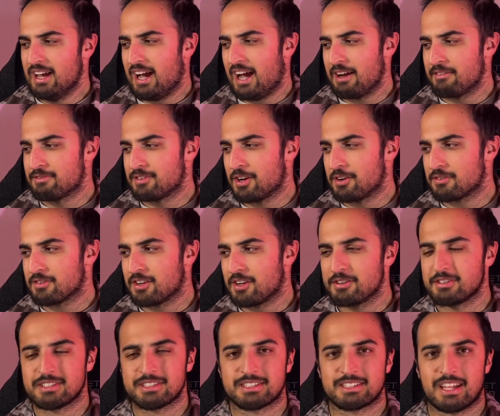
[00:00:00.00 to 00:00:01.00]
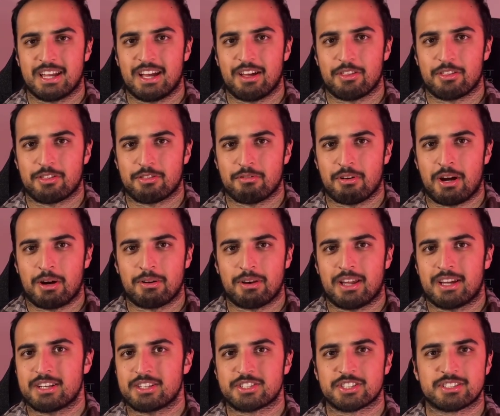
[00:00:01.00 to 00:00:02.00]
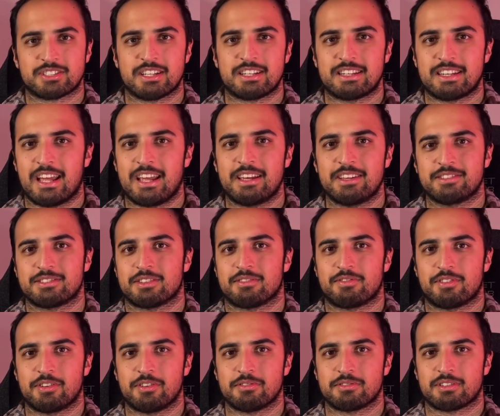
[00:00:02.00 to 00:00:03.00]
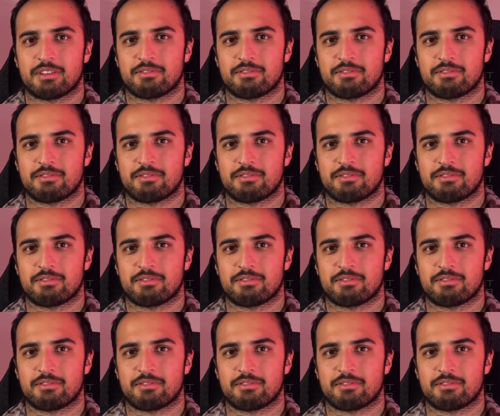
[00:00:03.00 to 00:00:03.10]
I've not noticed that throughout just a days of use.